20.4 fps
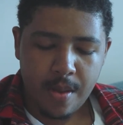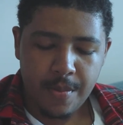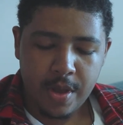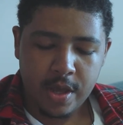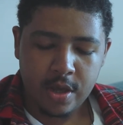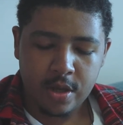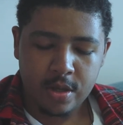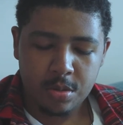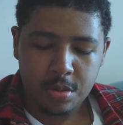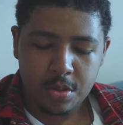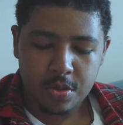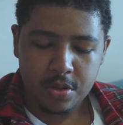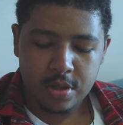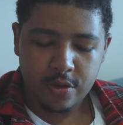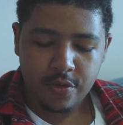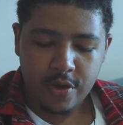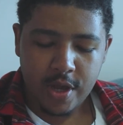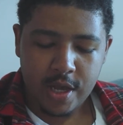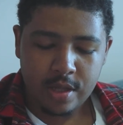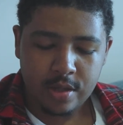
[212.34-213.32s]
But you can see all
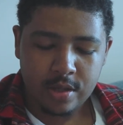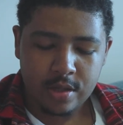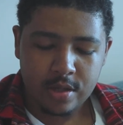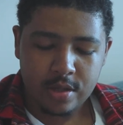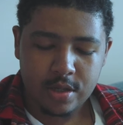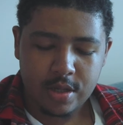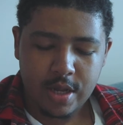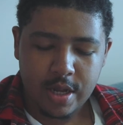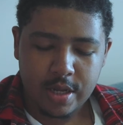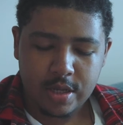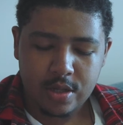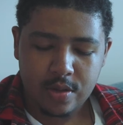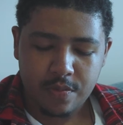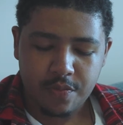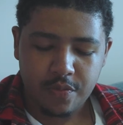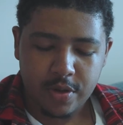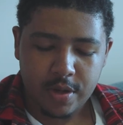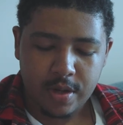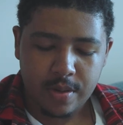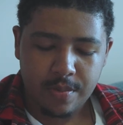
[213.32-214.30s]
the grains and the texture
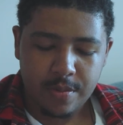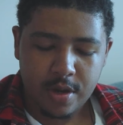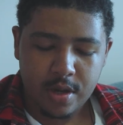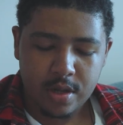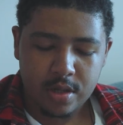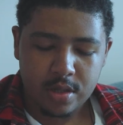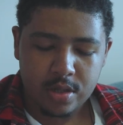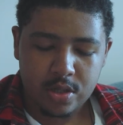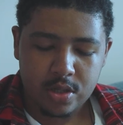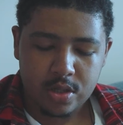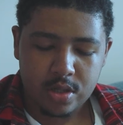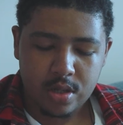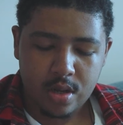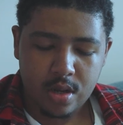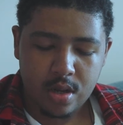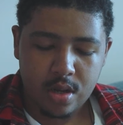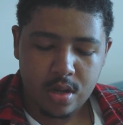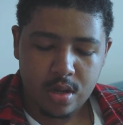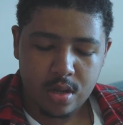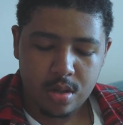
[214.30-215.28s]
pretty much.
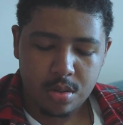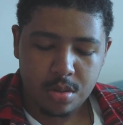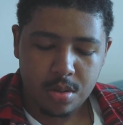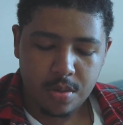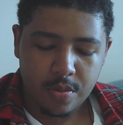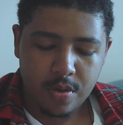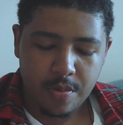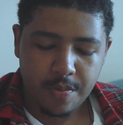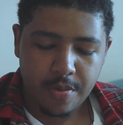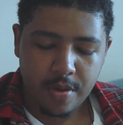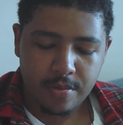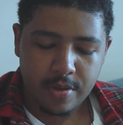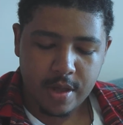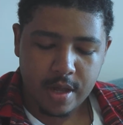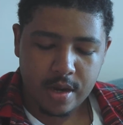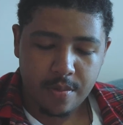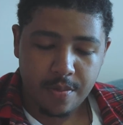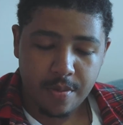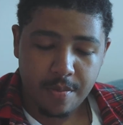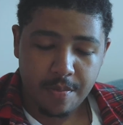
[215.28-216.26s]
So I'm gonna bump
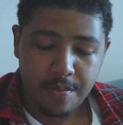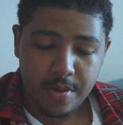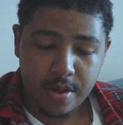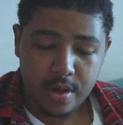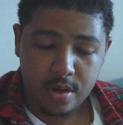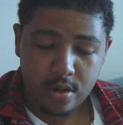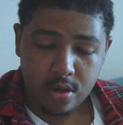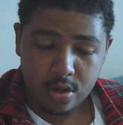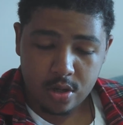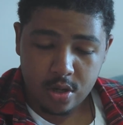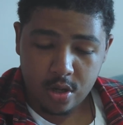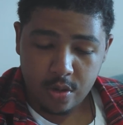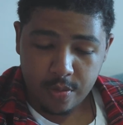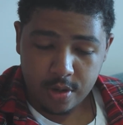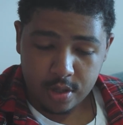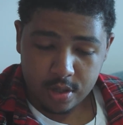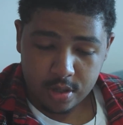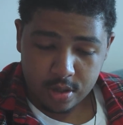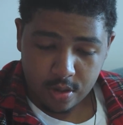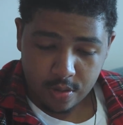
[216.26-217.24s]
that up a bit. Not too
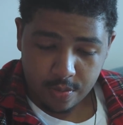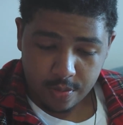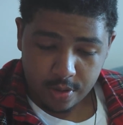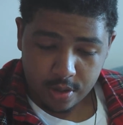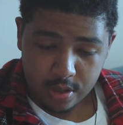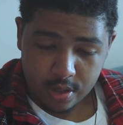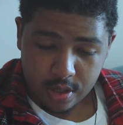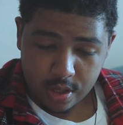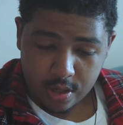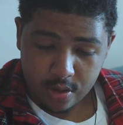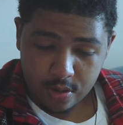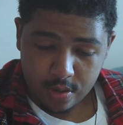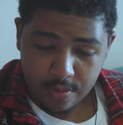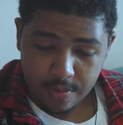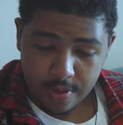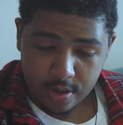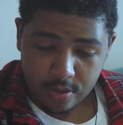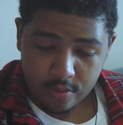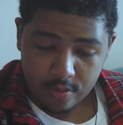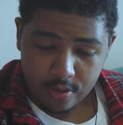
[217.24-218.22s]
much though, because I don't want to
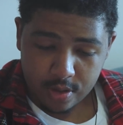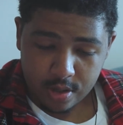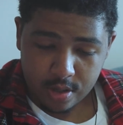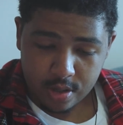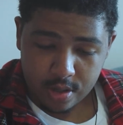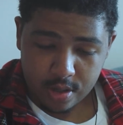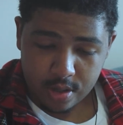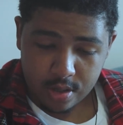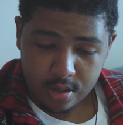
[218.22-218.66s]
mess with